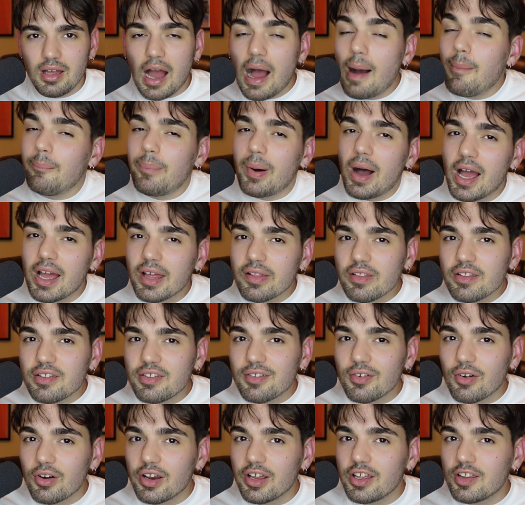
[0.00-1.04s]
I'm buying this
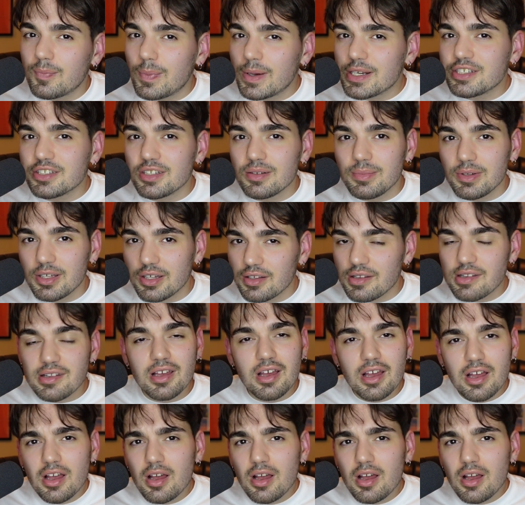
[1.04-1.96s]
story especially because